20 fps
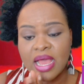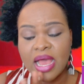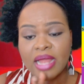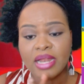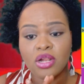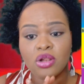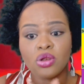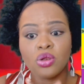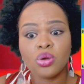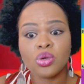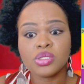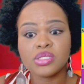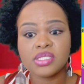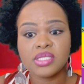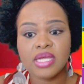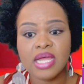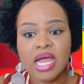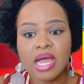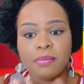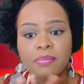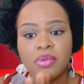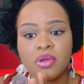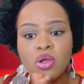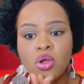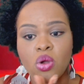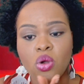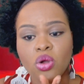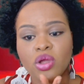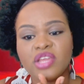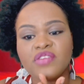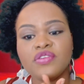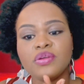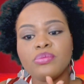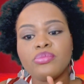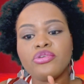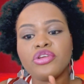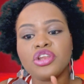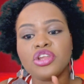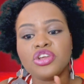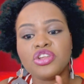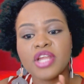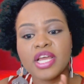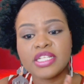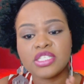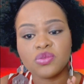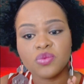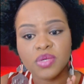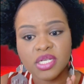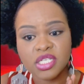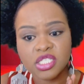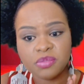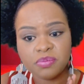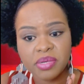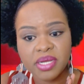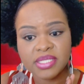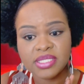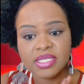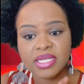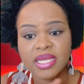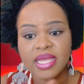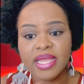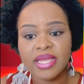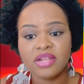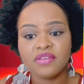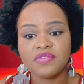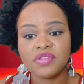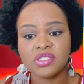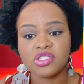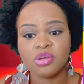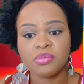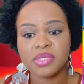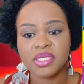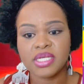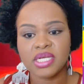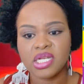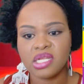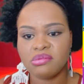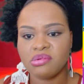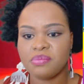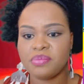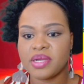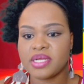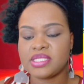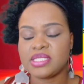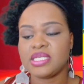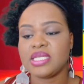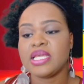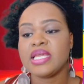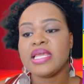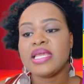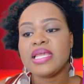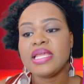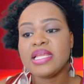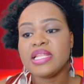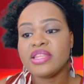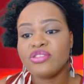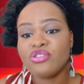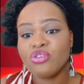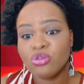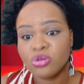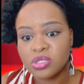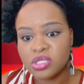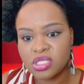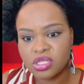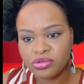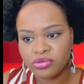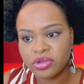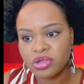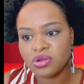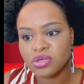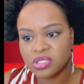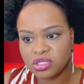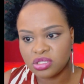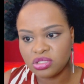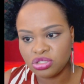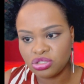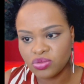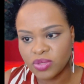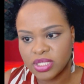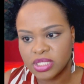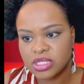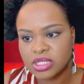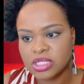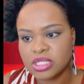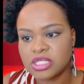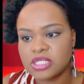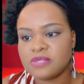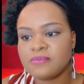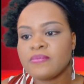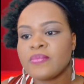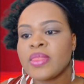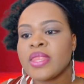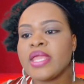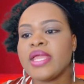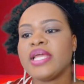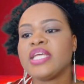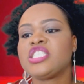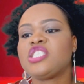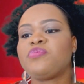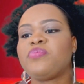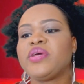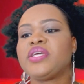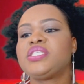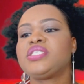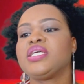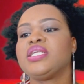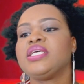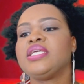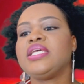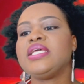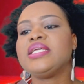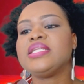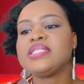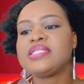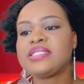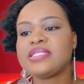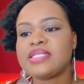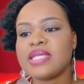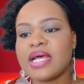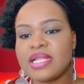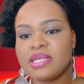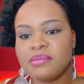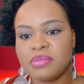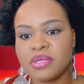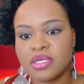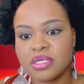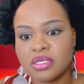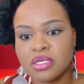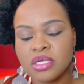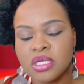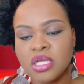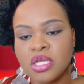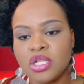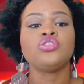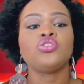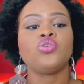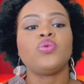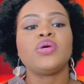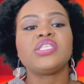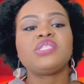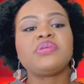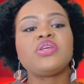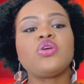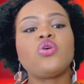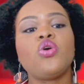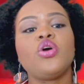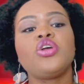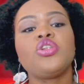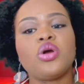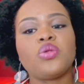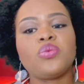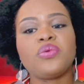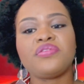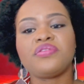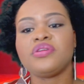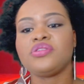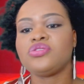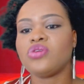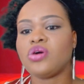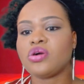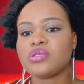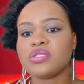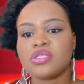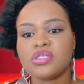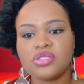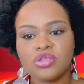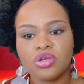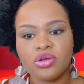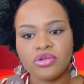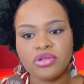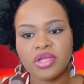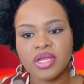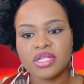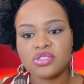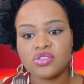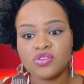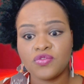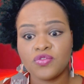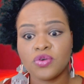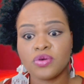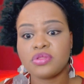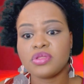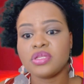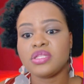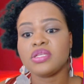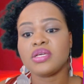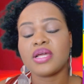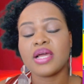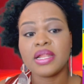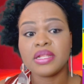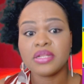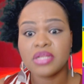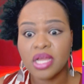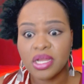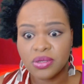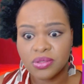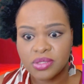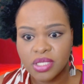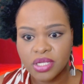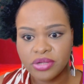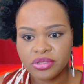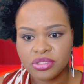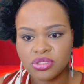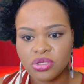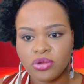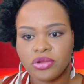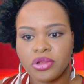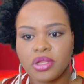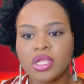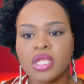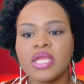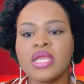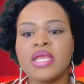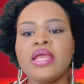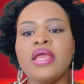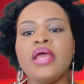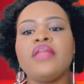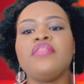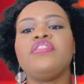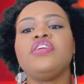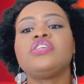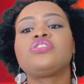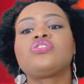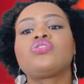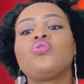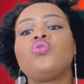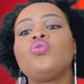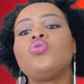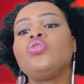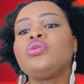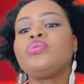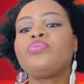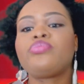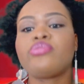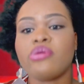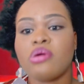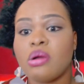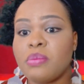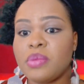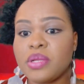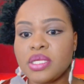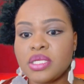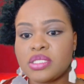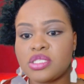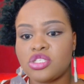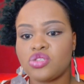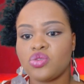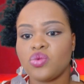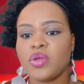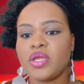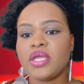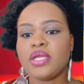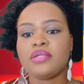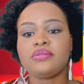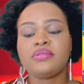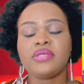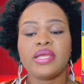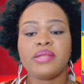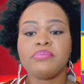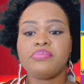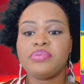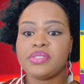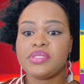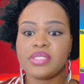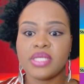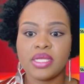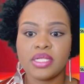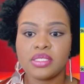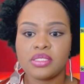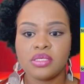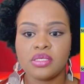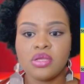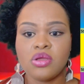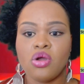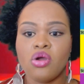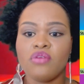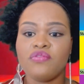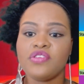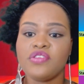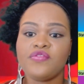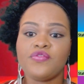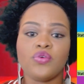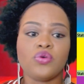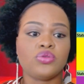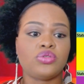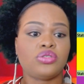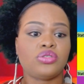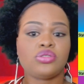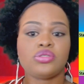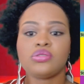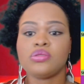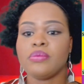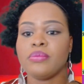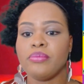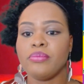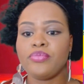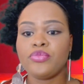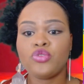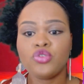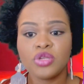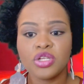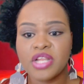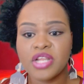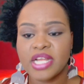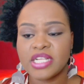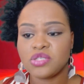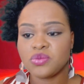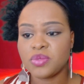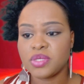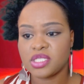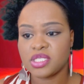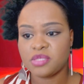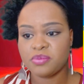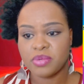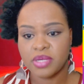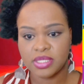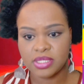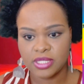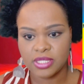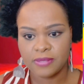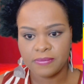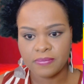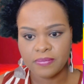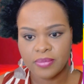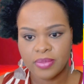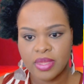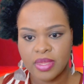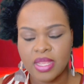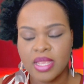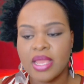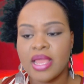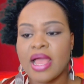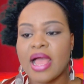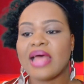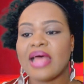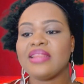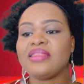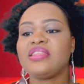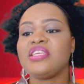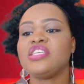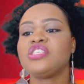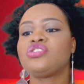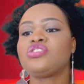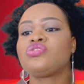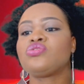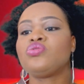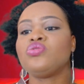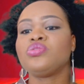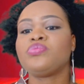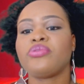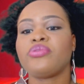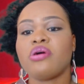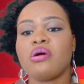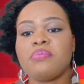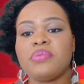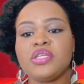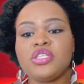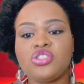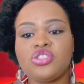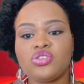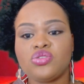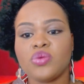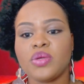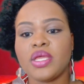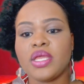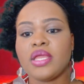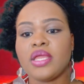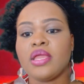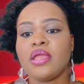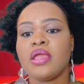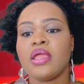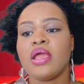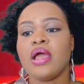and close the gap, or even bring the United Workers' Party ahead of the Dominica Labour Party in those 3 constituencies, especially in Salibia. So what's been going on with the Doctor story and so forth in the Kalinago territory, this could probably sway 10% of the votes to the United Workers' Party. And this could probably sway